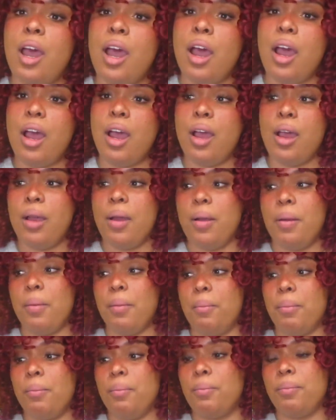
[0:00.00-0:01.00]

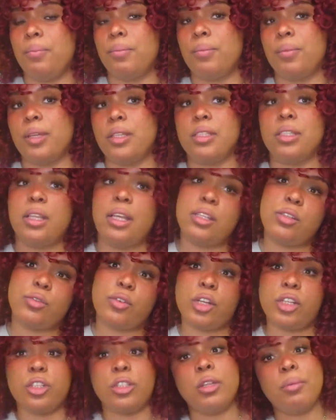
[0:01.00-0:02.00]
because the less
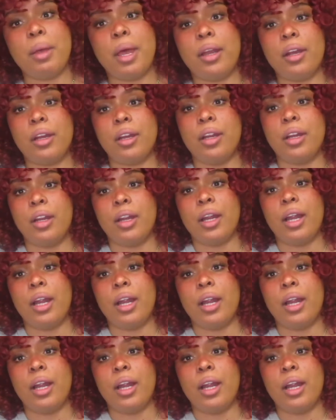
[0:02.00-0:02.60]
friction, the better.